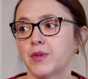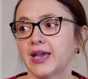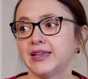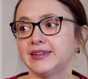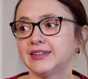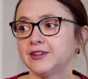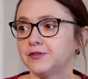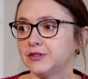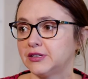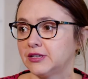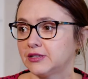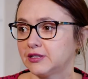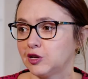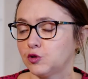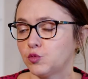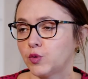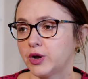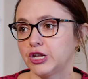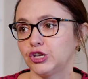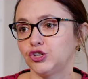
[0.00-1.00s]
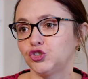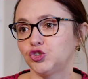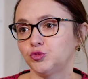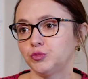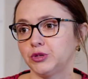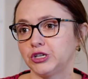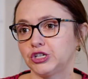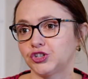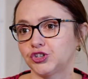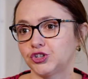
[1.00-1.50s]
I definitely wanted to
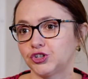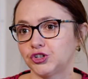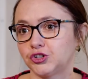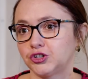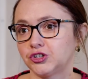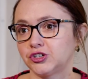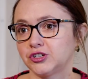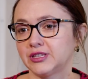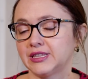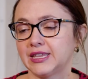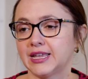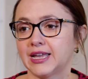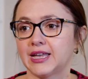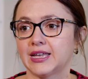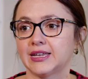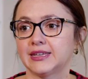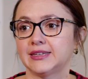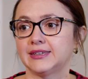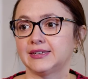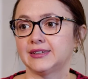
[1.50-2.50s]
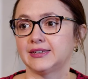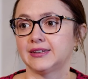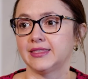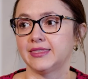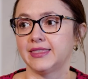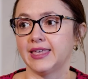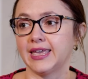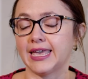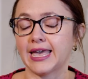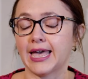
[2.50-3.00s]
make sure that
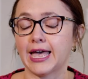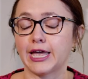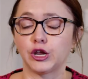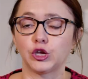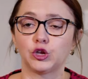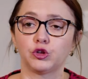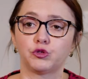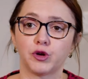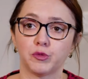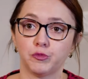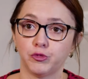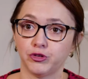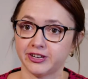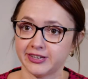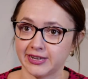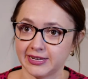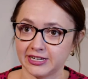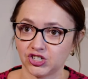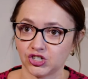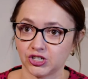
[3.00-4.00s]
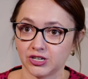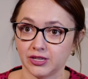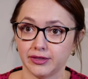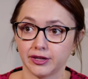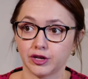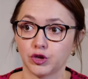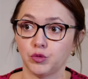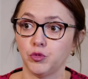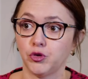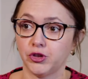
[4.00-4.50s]
they had a good reputation in the
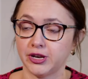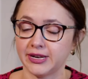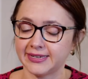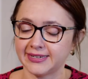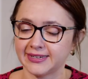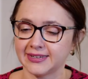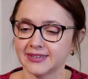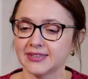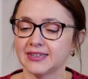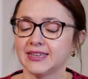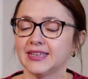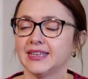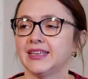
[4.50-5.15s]
community.